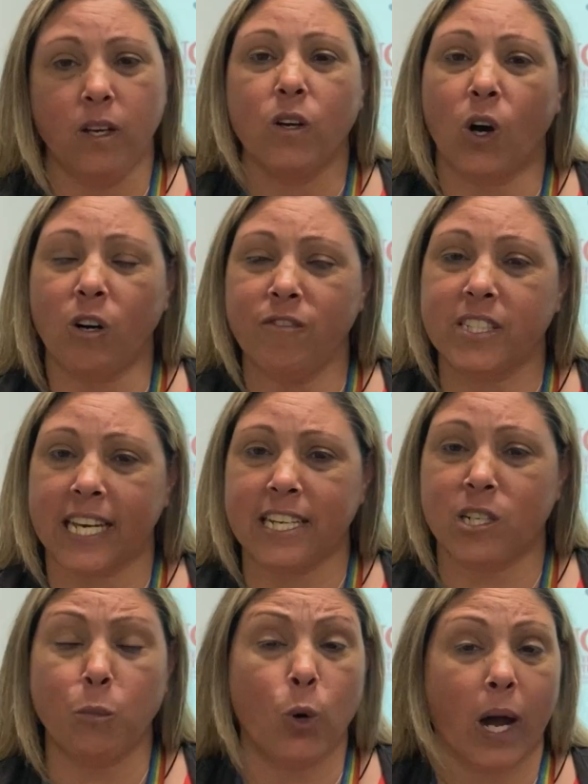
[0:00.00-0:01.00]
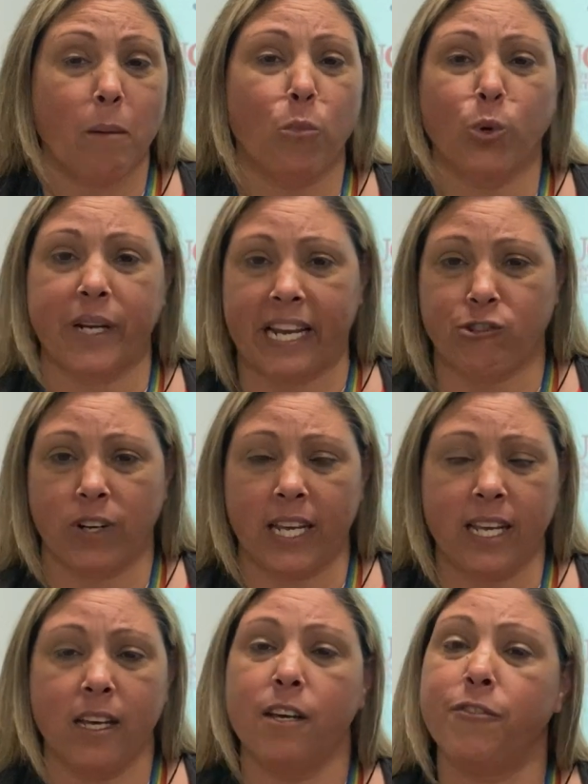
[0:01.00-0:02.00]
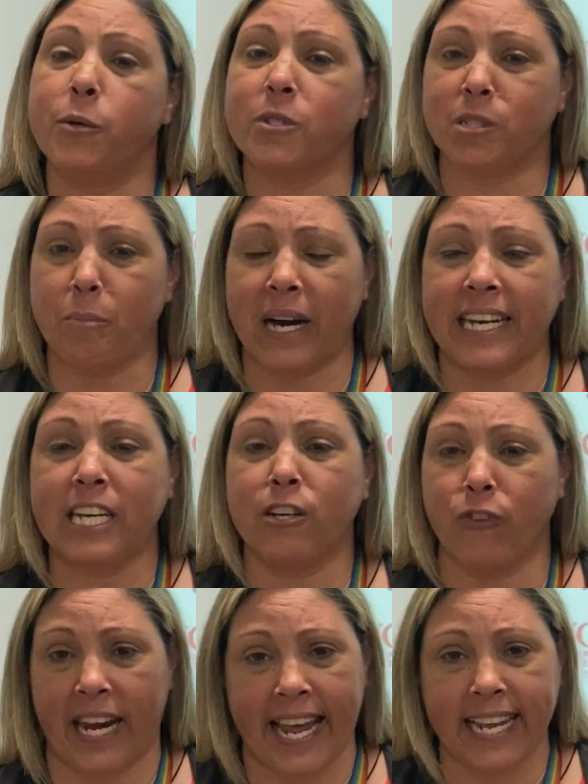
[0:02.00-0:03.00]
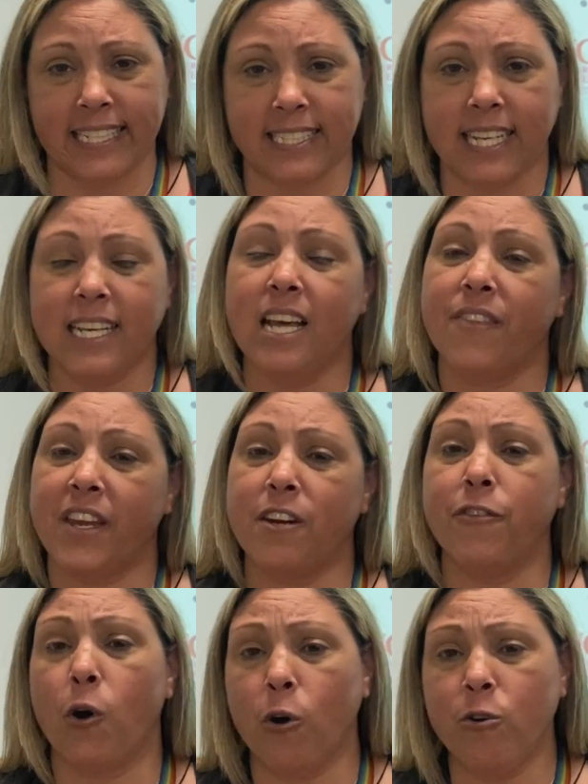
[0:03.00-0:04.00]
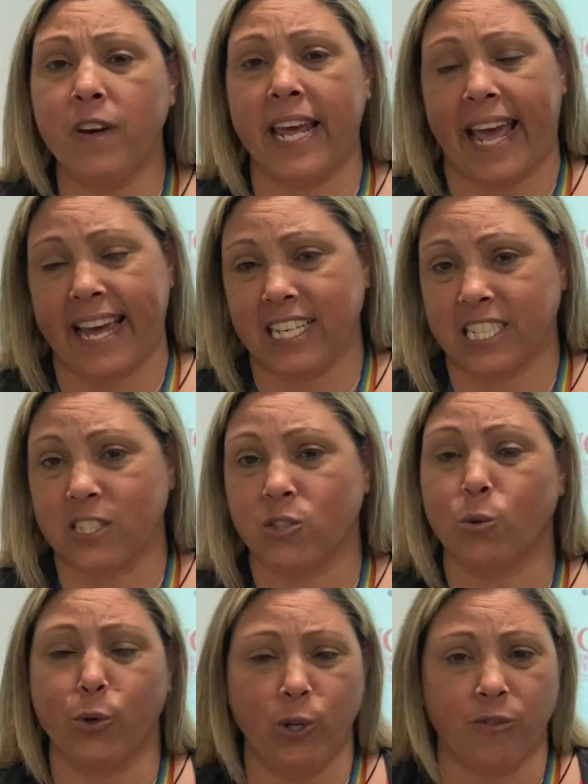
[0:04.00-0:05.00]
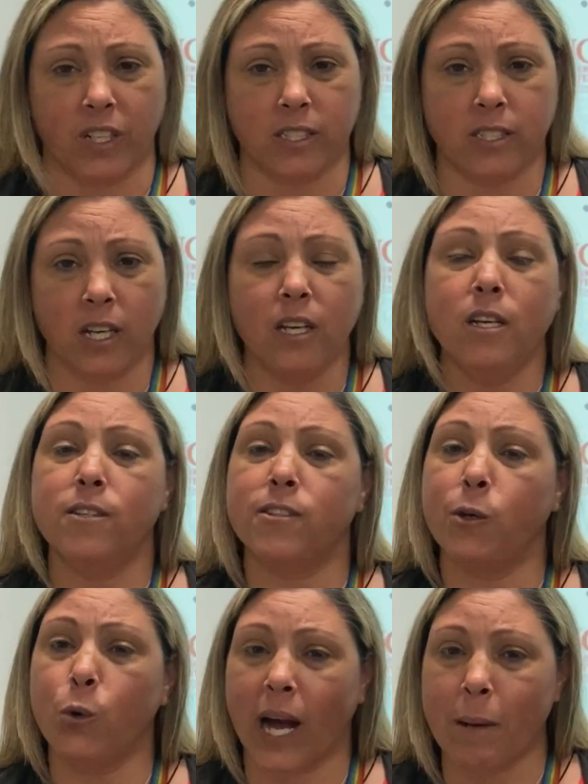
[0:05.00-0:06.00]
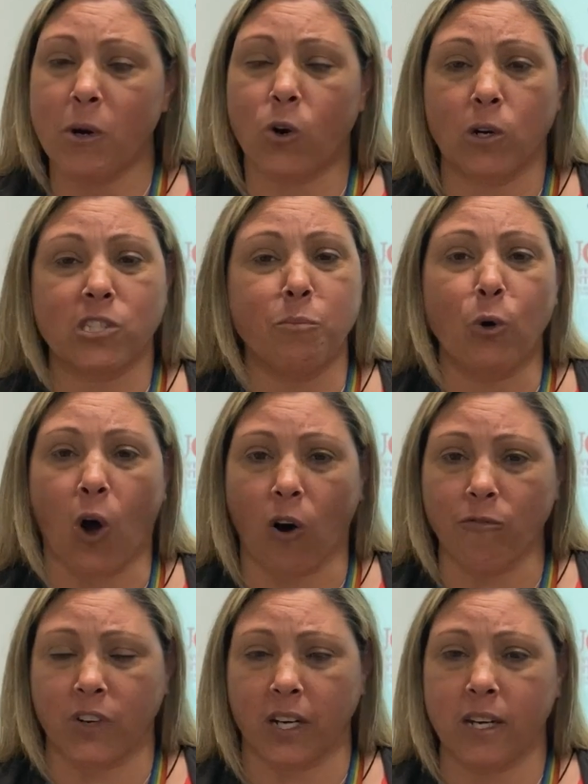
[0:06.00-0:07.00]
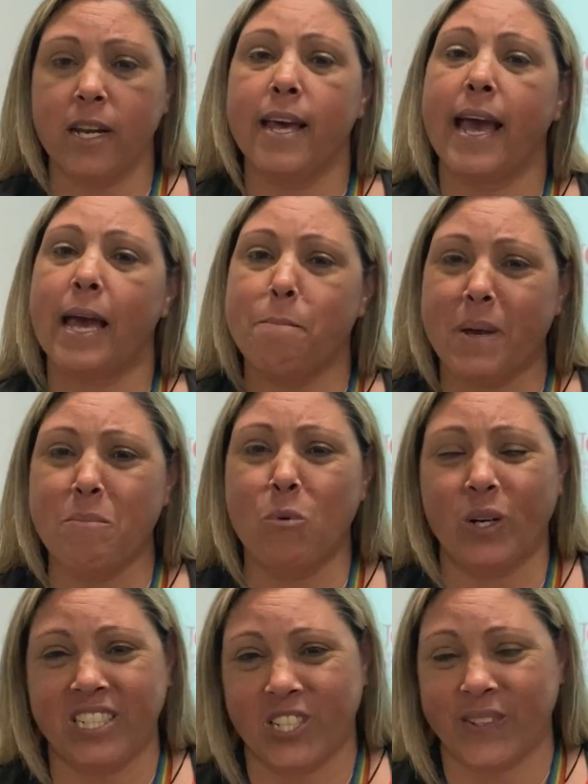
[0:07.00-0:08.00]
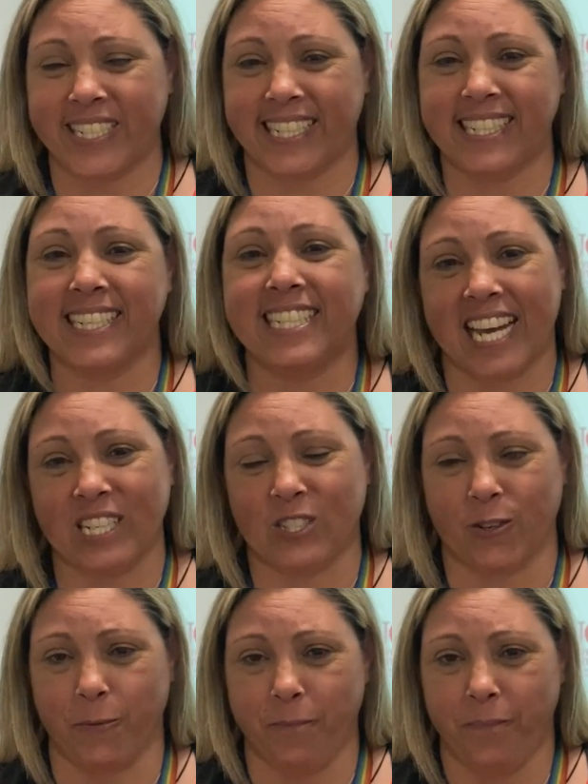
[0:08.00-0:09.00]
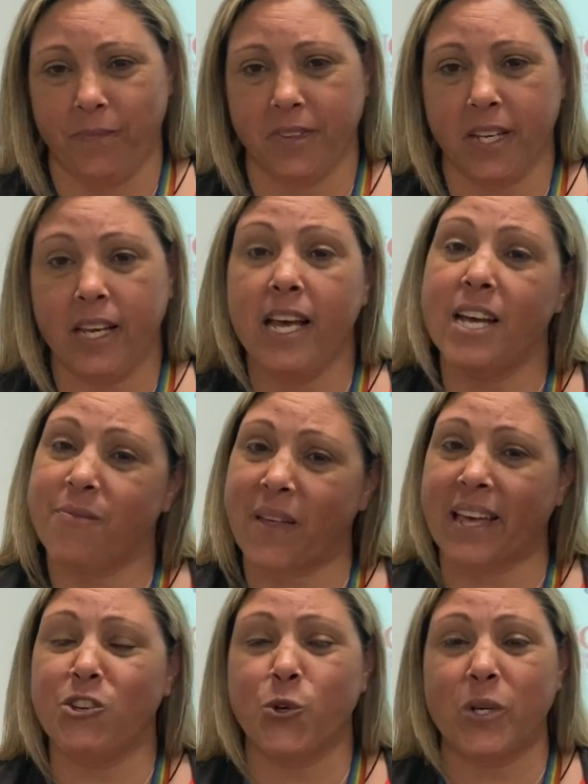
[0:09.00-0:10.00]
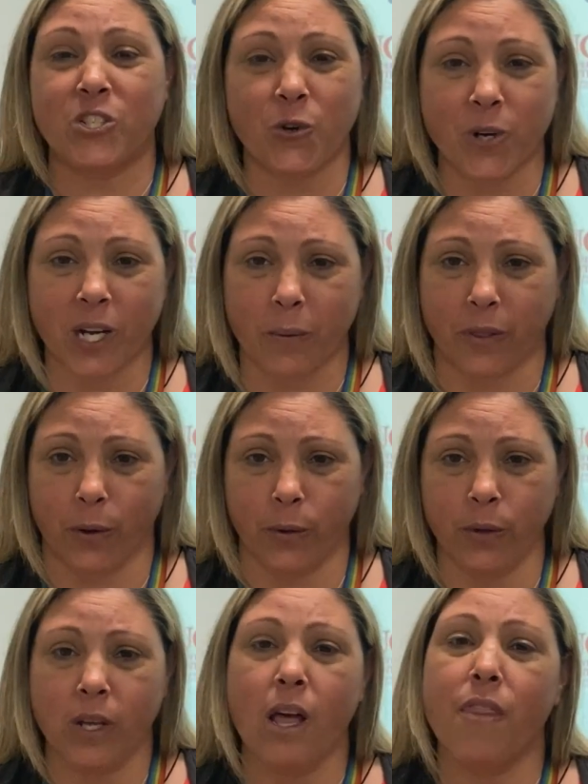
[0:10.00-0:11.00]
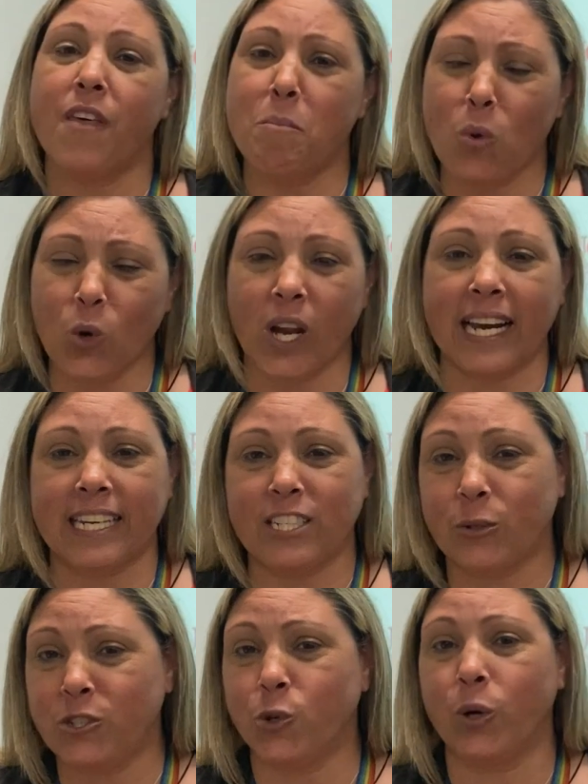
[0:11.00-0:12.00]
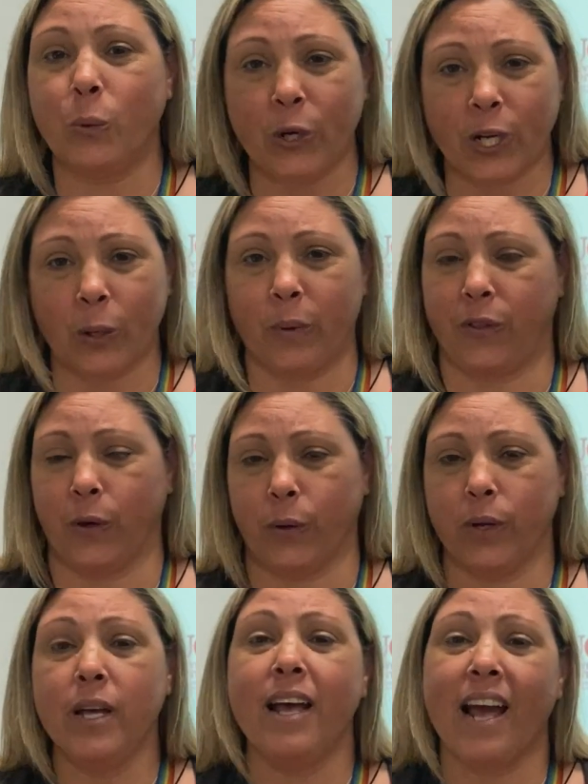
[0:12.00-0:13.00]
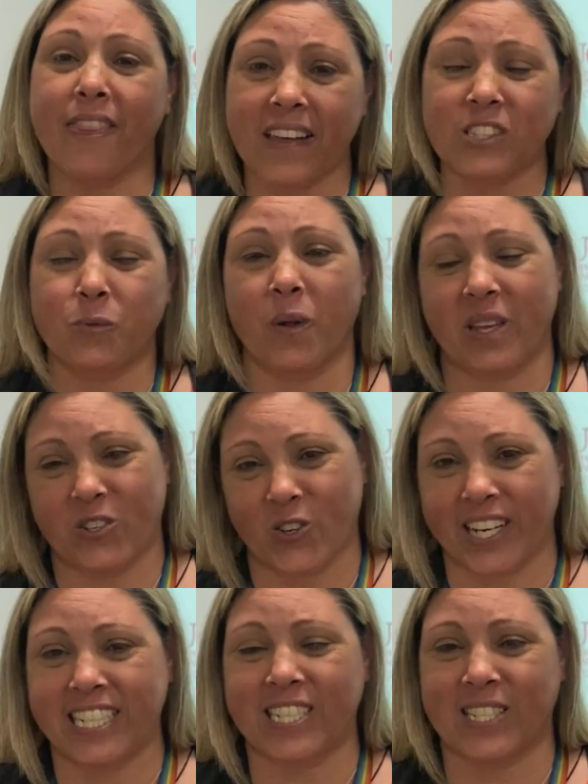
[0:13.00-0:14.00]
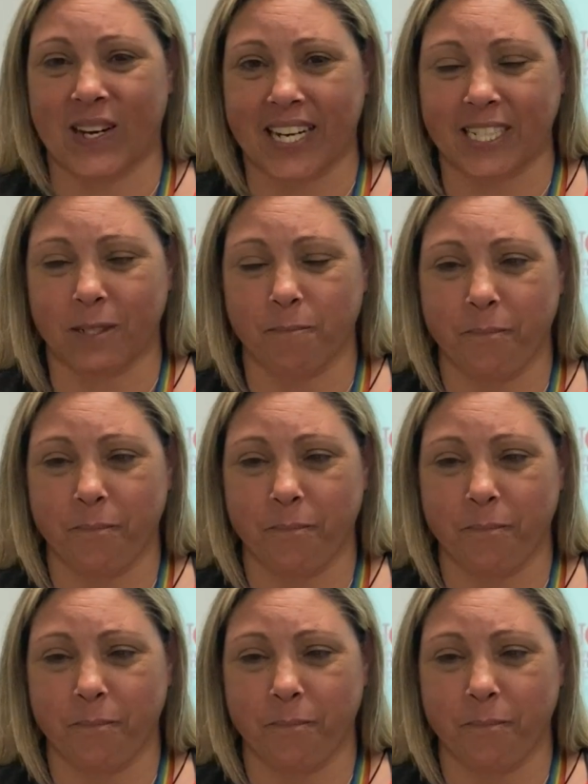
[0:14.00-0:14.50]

Conversation will come more naturally if you are smiling and relaxed than if you're overly anxious or nervous, so you'll come across more confident and be more interesting to chat to. If they enjoy talking with you, they're more likely to enjoy working with you, and that's what they're trying to decide.